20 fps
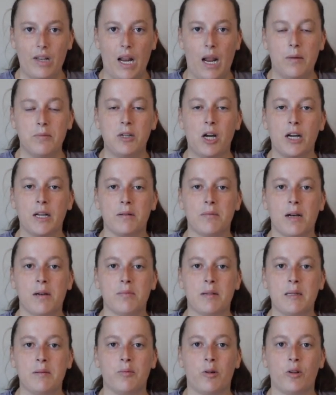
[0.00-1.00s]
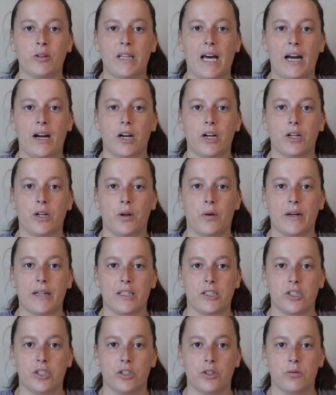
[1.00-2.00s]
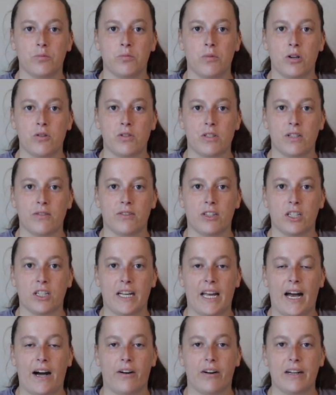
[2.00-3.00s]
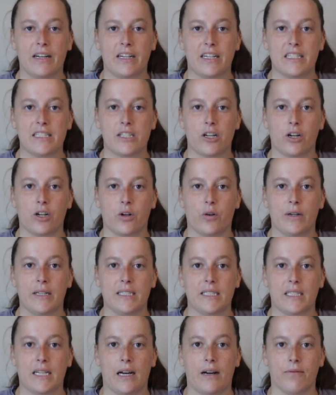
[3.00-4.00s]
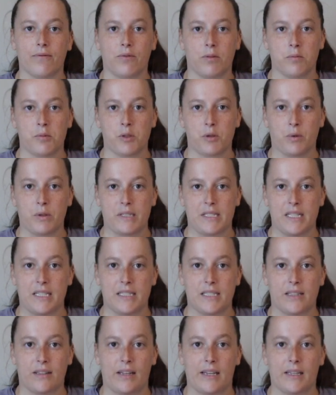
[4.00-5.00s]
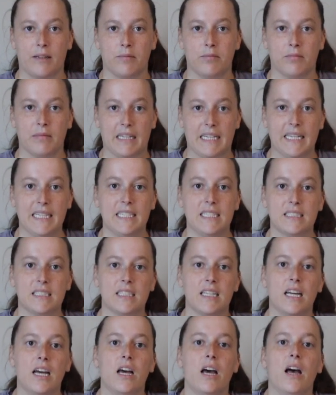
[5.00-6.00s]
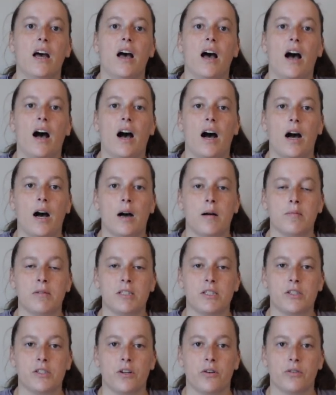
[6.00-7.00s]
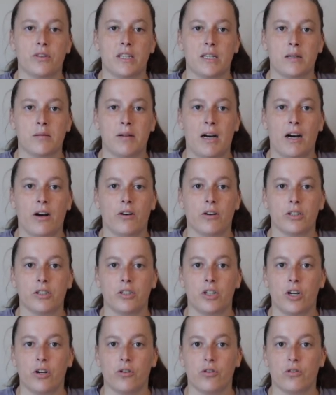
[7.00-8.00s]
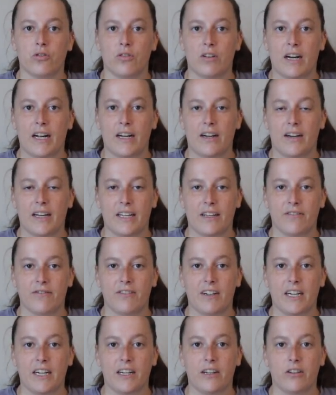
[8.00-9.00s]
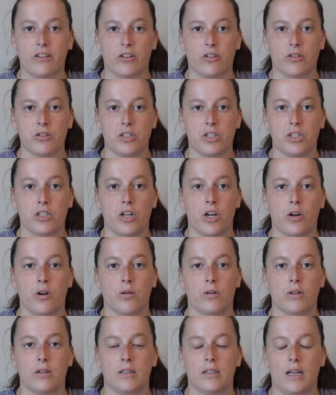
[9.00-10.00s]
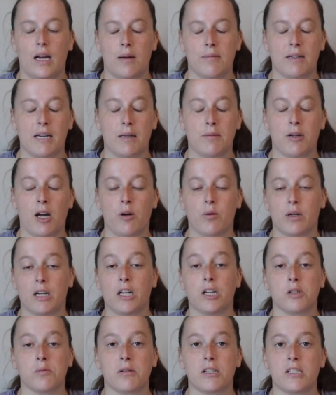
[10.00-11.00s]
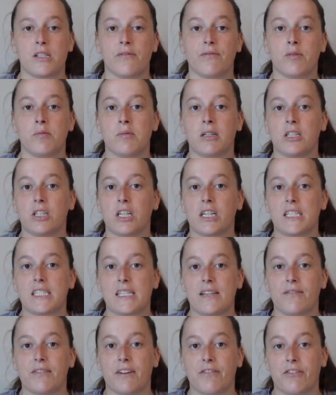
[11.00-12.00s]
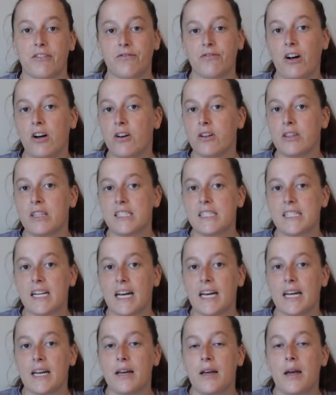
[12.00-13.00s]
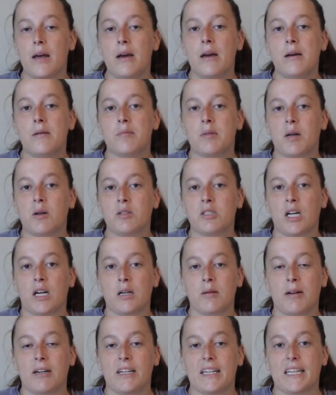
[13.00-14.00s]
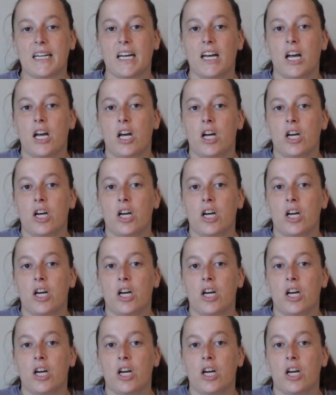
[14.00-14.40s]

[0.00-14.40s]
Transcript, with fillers: I'm talking about people that are going to, most of their calories are going to come from sources like meat. Um, so think about no grit, like very little to no, I mean, I'm not one hundred percent familiar because I've never followed this diet, but I would talk about like